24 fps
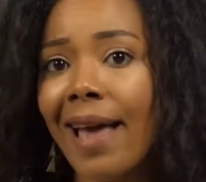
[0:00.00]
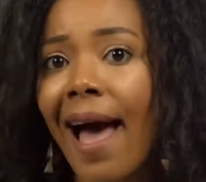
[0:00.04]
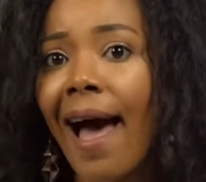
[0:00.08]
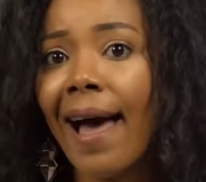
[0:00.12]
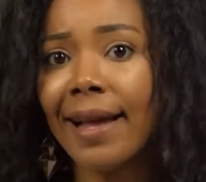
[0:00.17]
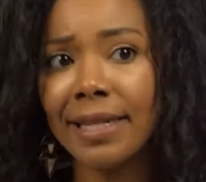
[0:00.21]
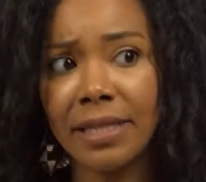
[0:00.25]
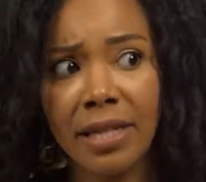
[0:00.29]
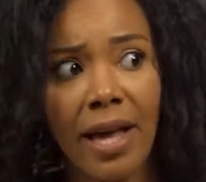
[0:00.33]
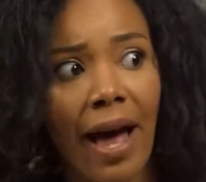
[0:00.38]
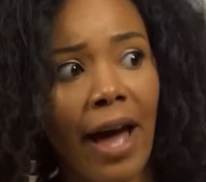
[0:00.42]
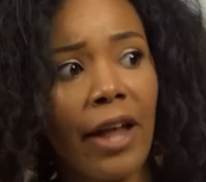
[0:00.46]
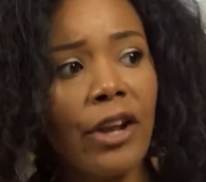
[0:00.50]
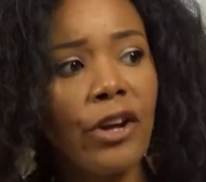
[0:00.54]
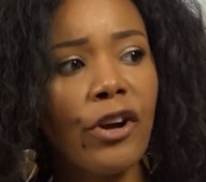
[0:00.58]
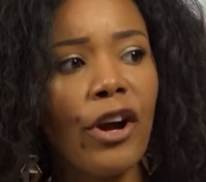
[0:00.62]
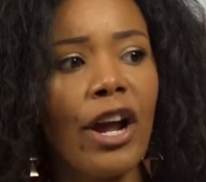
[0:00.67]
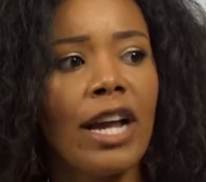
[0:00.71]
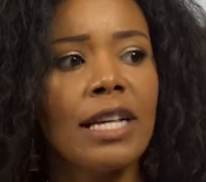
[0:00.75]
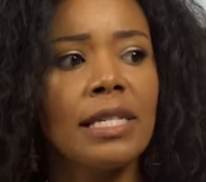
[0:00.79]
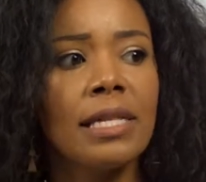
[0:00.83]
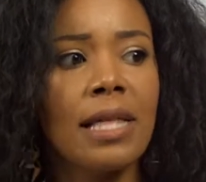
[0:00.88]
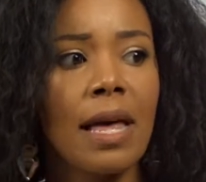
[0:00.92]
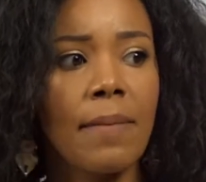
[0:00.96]
Yeah, it's kind of
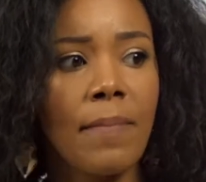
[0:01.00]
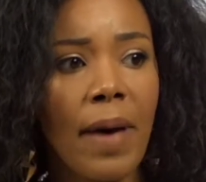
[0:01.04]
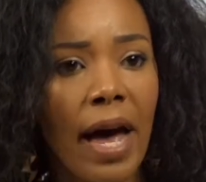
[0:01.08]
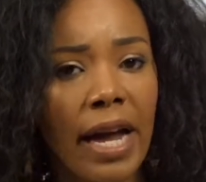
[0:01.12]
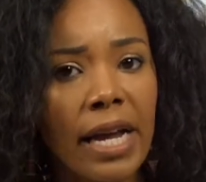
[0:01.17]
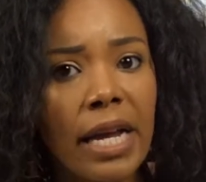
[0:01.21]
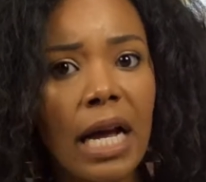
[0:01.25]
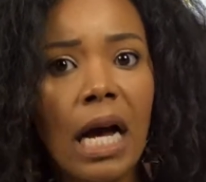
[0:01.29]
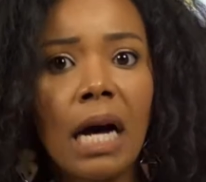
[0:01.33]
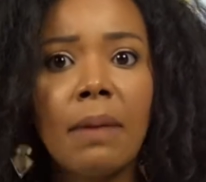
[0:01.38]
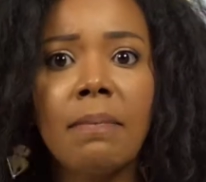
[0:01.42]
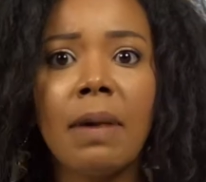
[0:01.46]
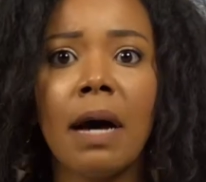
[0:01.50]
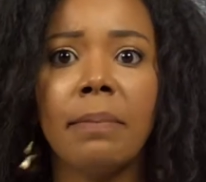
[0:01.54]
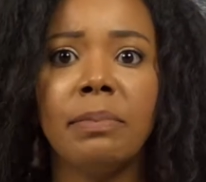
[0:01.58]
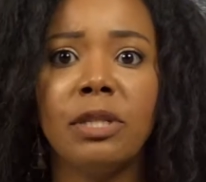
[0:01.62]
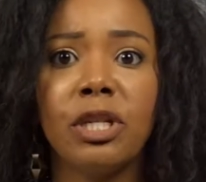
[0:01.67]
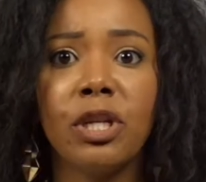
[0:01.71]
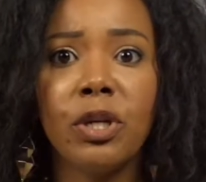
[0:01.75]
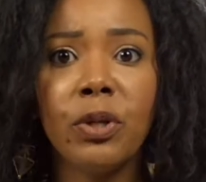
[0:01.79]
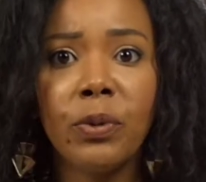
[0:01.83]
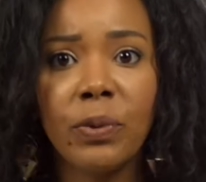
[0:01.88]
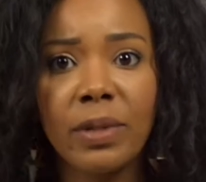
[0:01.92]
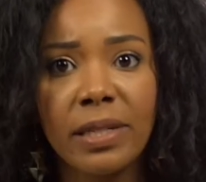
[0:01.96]
crazy. They might come up
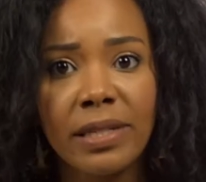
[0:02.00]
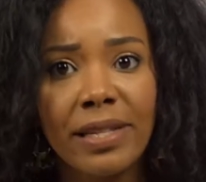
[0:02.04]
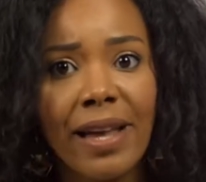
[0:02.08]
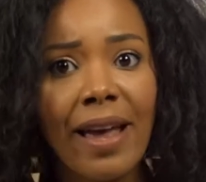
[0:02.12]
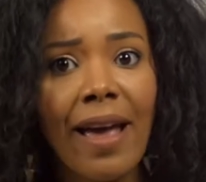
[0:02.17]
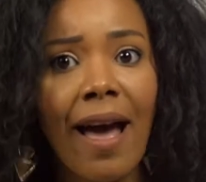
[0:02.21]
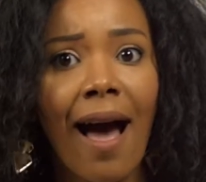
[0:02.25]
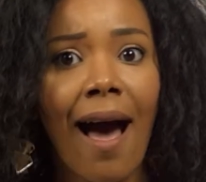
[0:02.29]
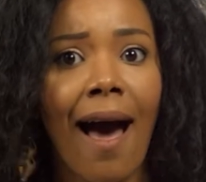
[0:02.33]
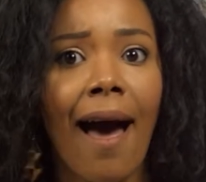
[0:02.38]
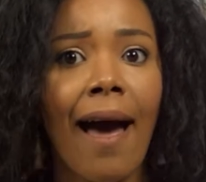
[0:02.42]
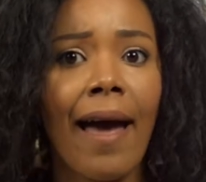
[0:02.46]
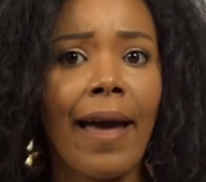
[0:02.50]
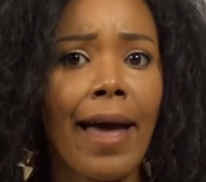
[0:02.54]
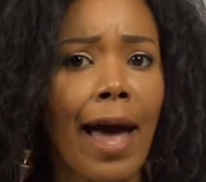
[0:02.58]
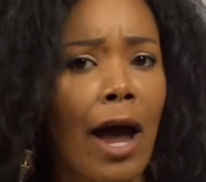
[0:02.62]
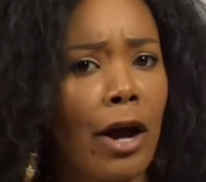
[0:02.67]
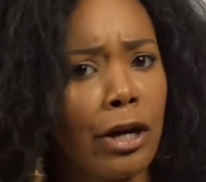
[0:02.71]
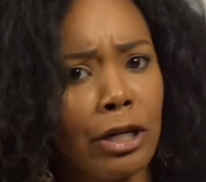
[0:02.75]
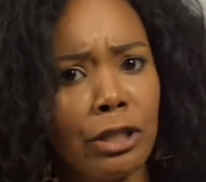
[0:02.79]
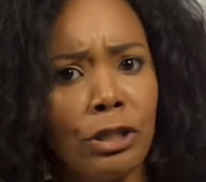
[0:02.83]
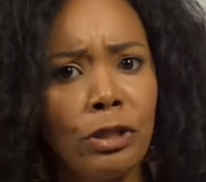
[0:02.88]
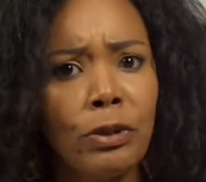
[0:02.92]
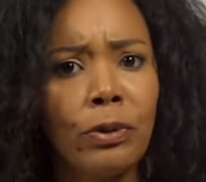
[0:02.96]
to you and say, hi, how
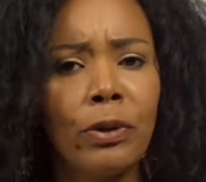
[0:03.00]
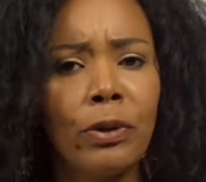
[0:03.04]
are you